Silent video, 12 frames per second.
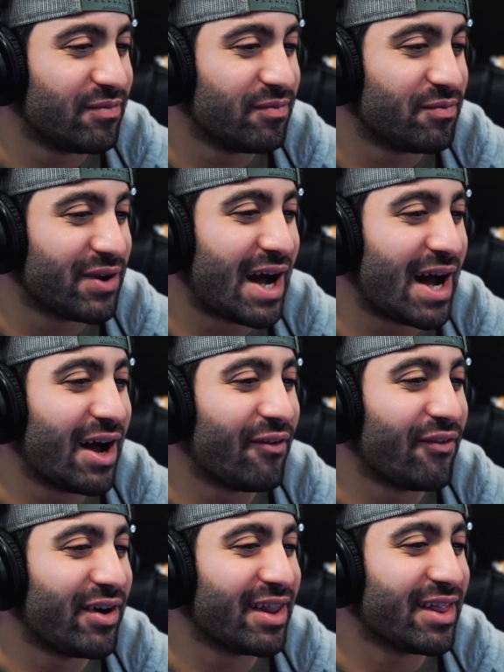But I,
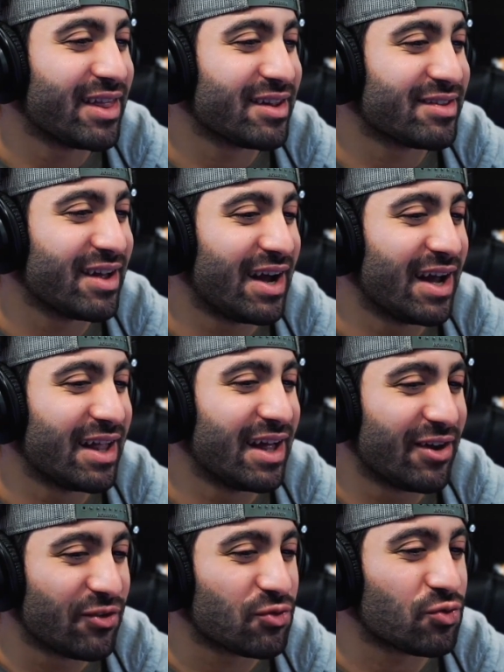one of the things that
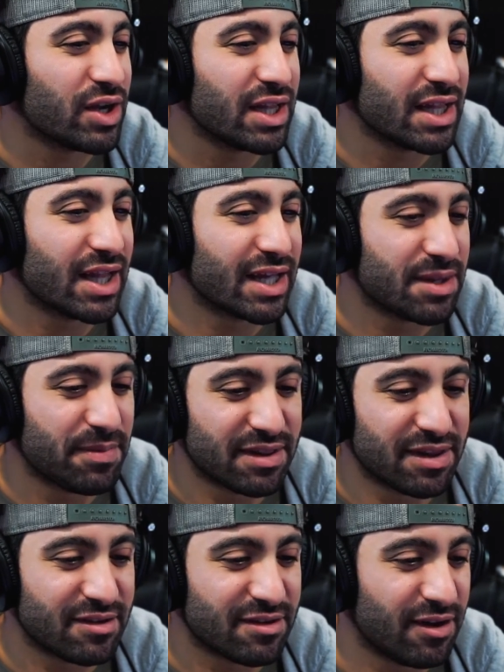I really liked about
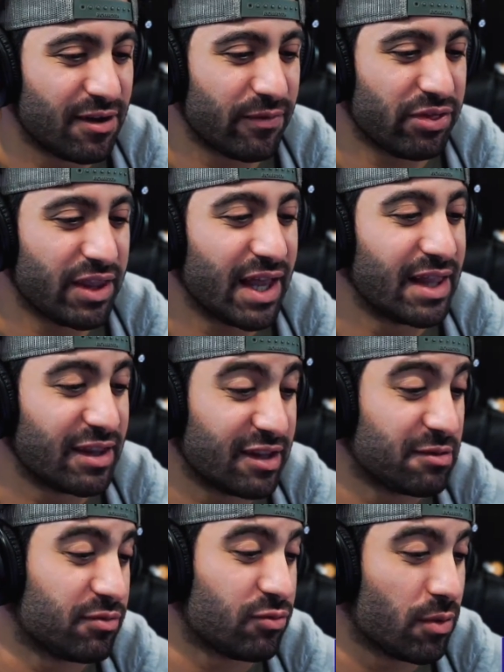this song in
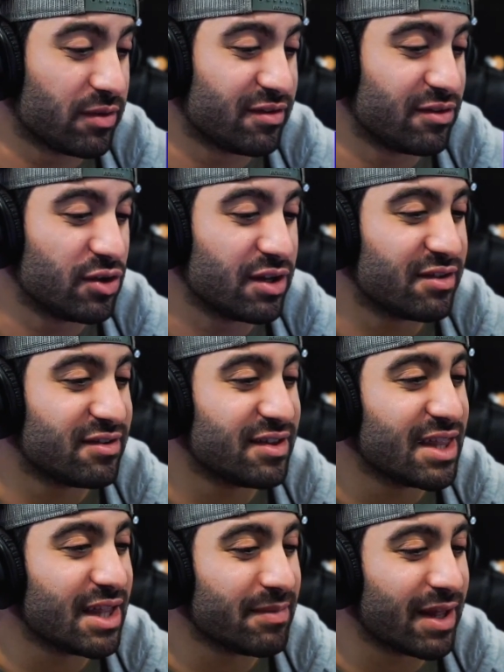this performance is you could
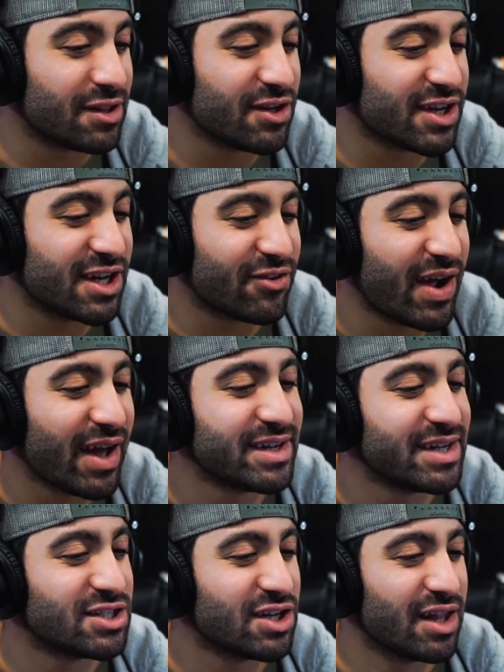see them like looking around
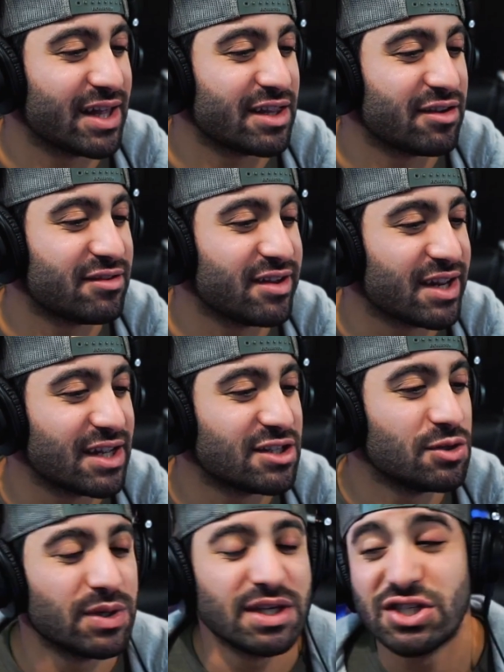at each other, like they're singing
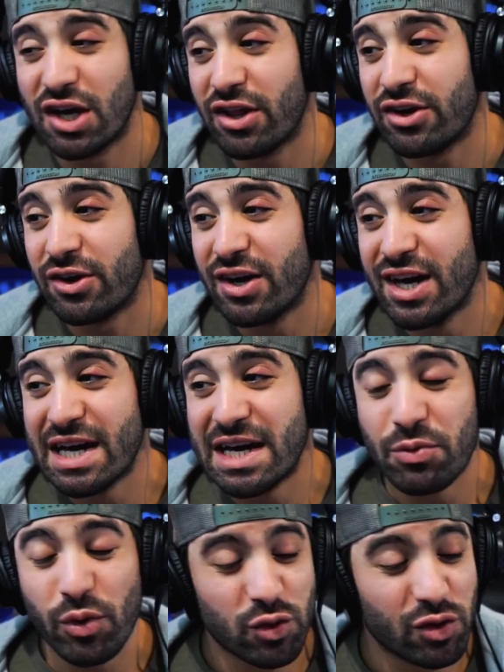to each other
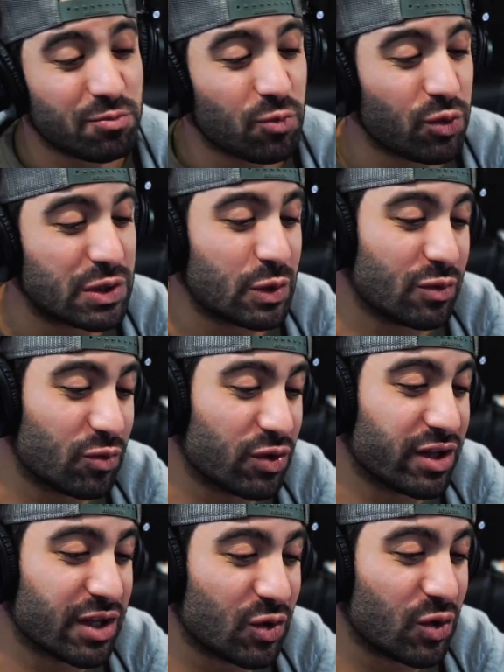which was which was
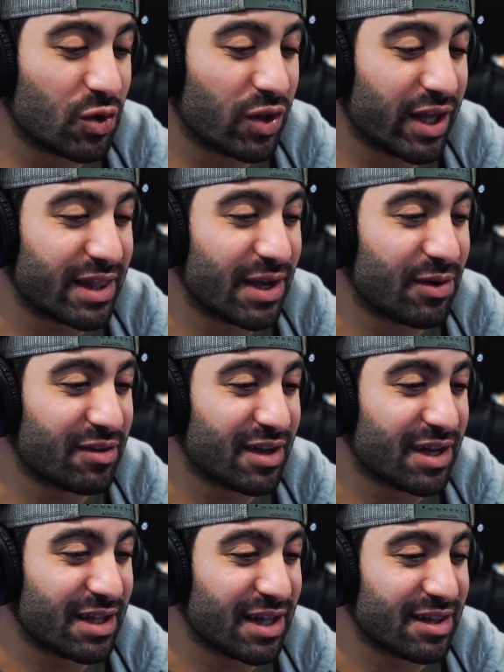really cool. Like they were
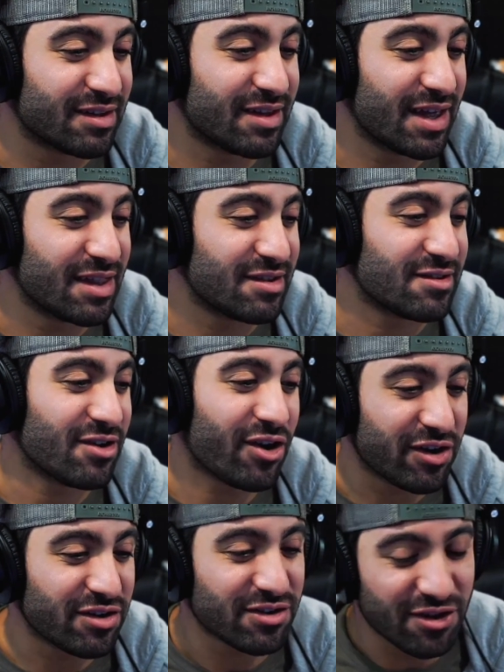singing like this, hey, this is
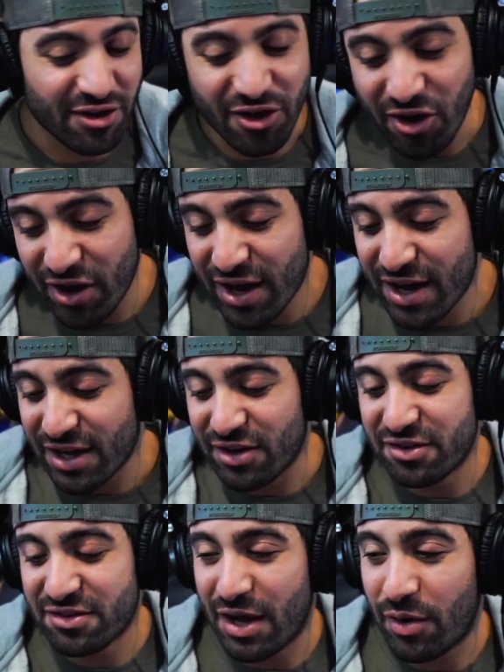our song. You know,
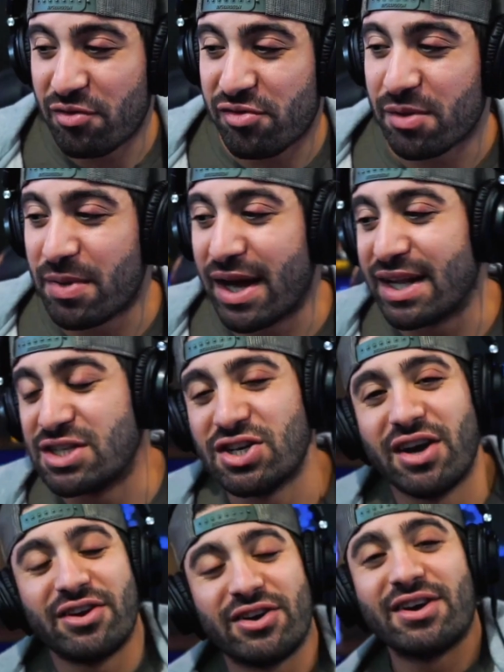this is how we feel about each
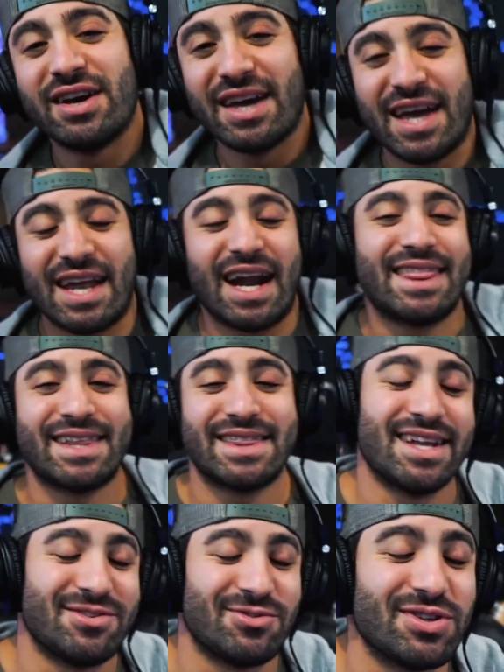other, and I think
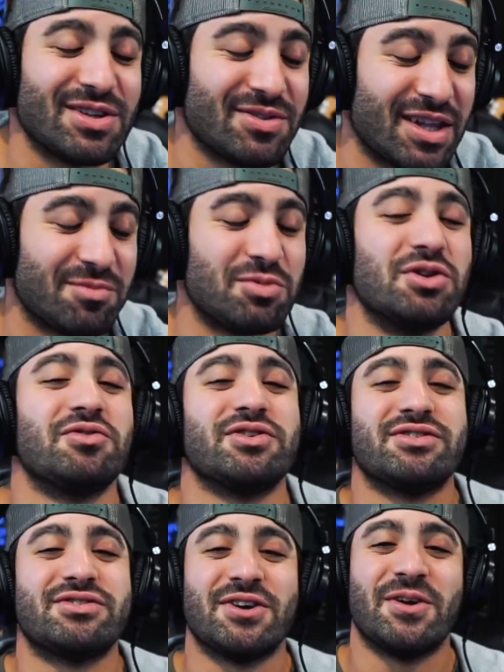that's really that's beautiful.
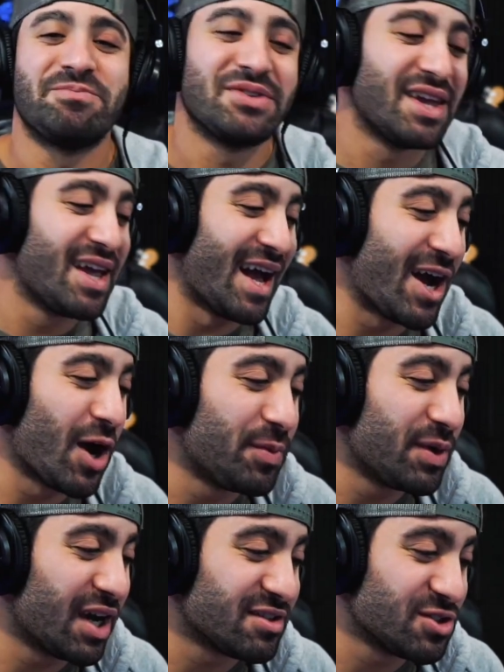So I hope
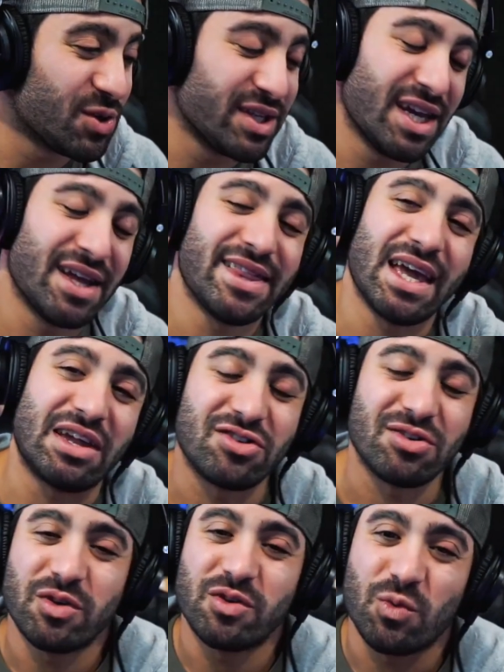you guys enjoyed that. Thank you
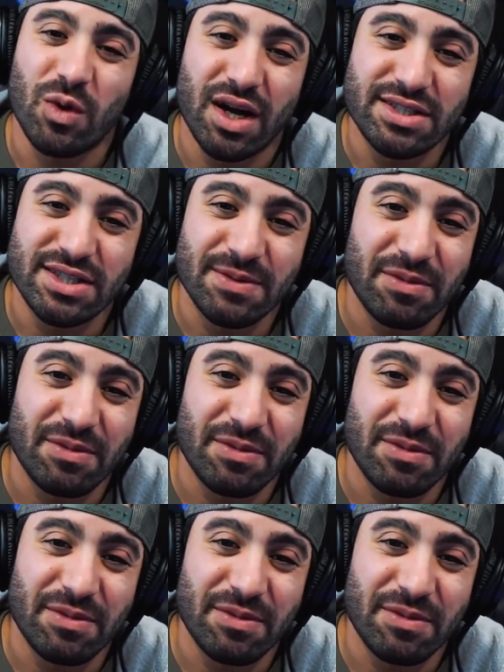so much for watching.